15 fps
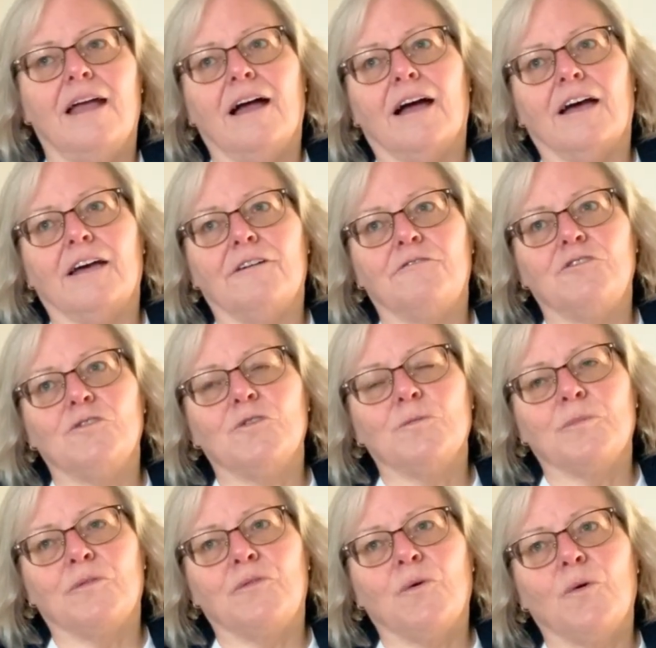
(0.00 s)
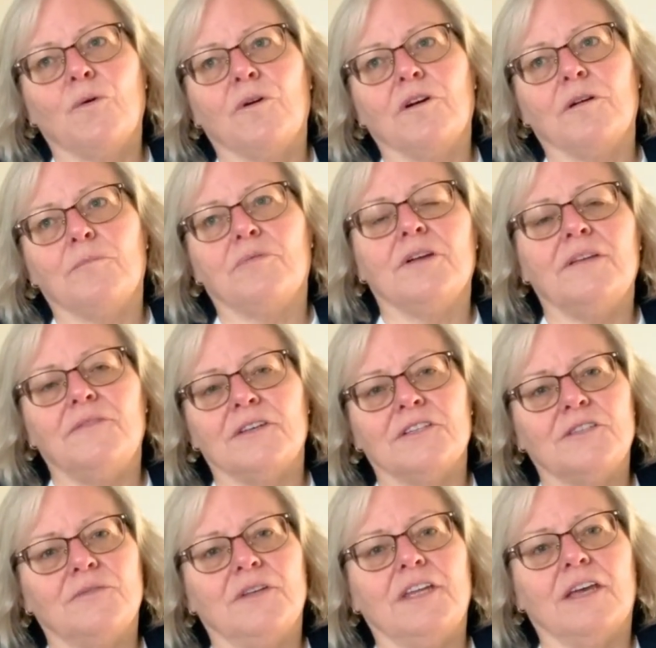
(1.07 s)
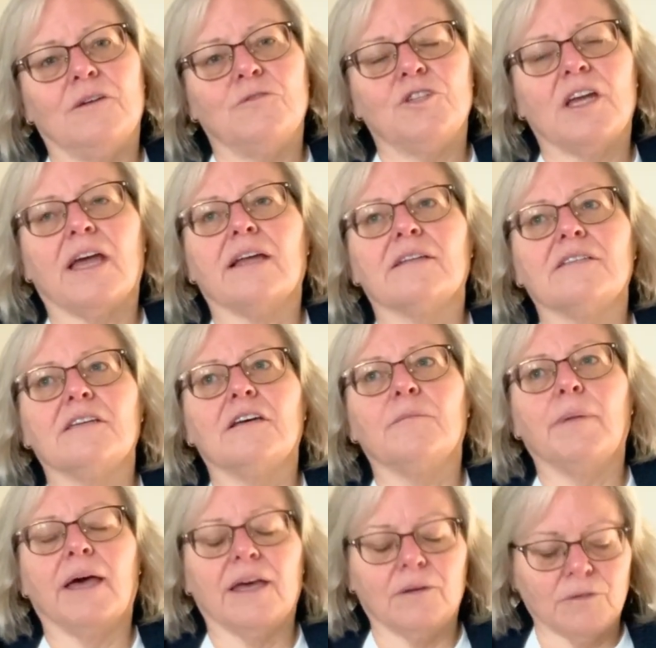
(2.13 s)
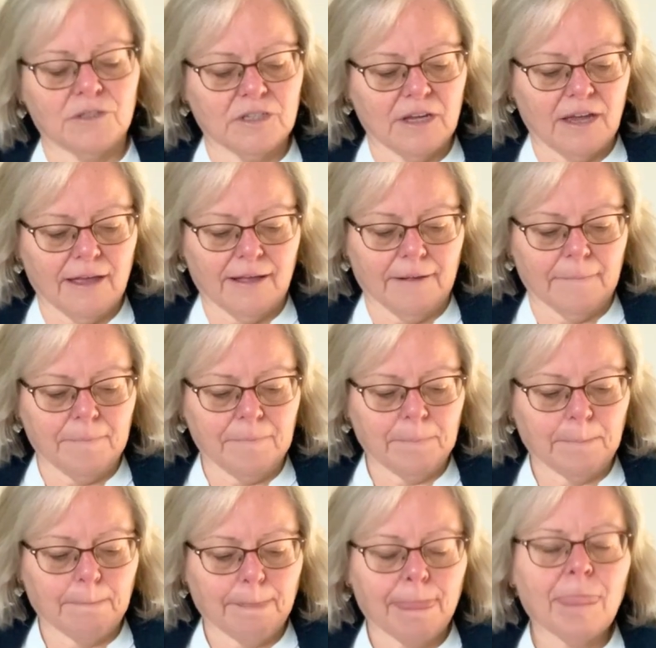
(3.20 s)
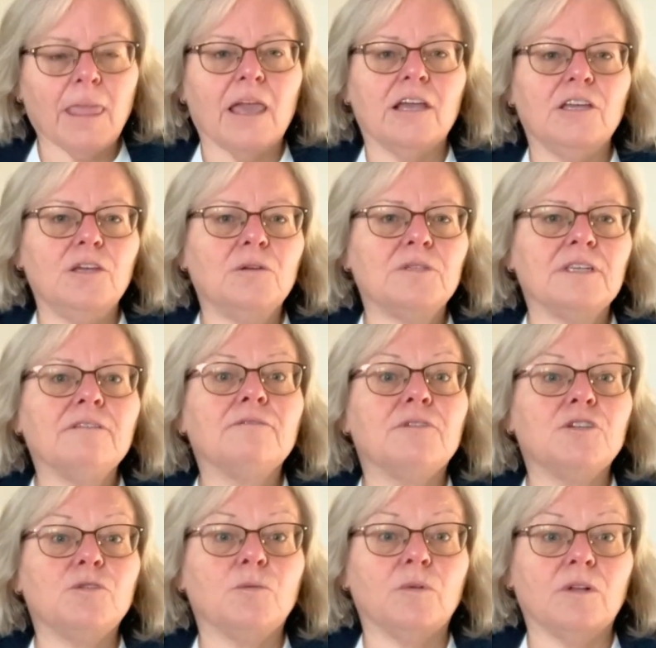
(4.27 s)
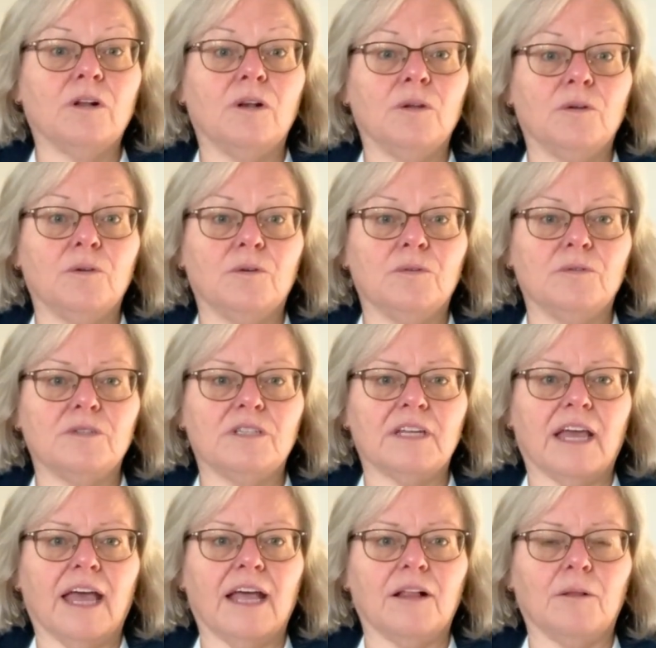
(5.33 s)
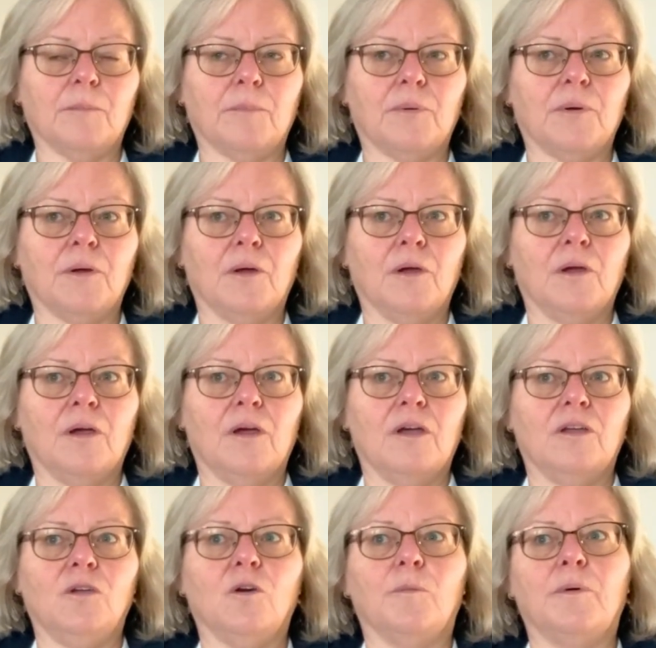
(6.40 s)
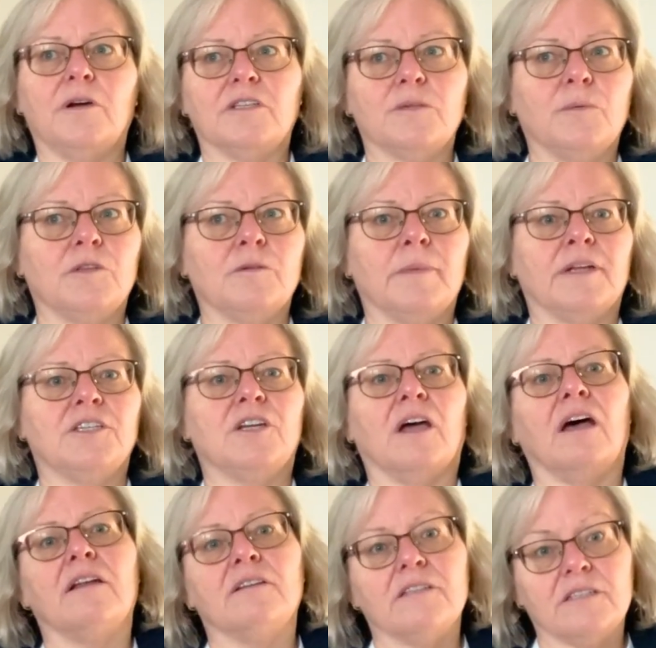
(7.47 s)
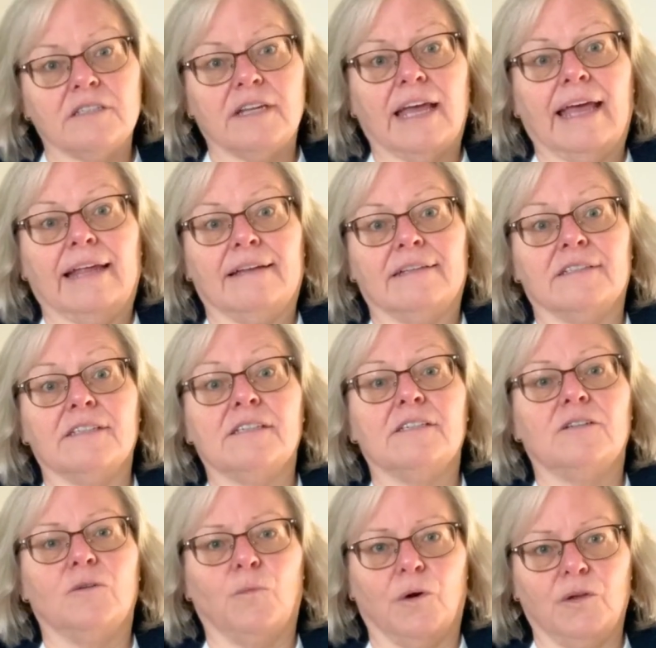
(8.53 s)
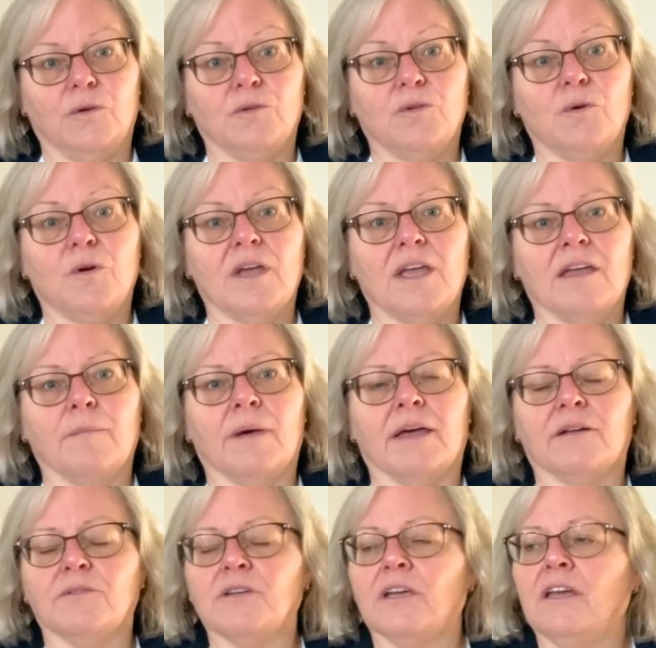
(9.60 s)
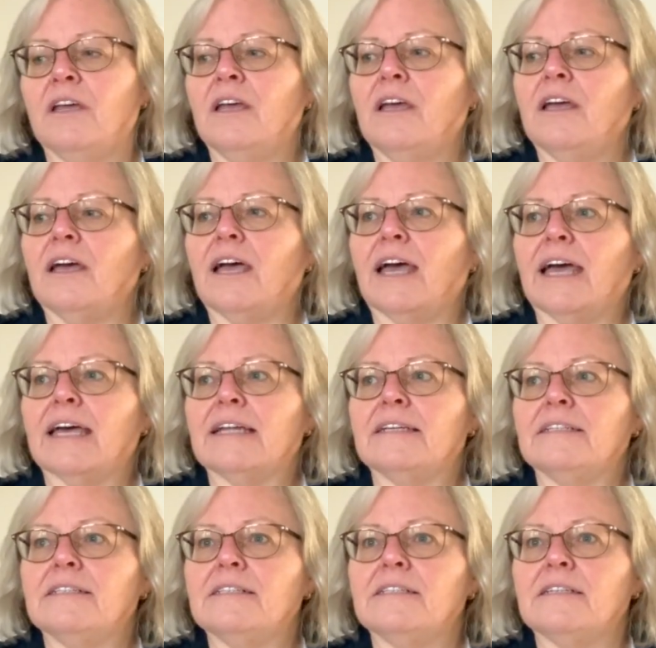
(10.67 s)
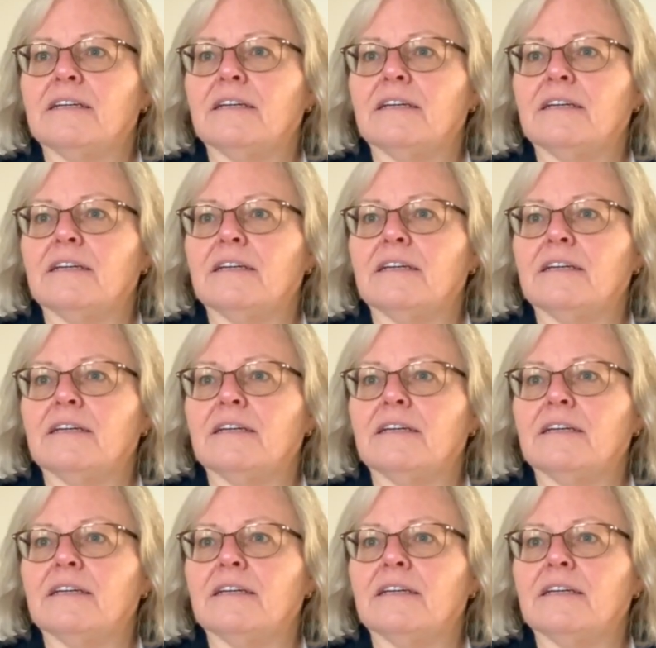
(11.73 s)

I've talked before on a previous video chat about using visual clues to help your person with dementia understand what you're talking about. And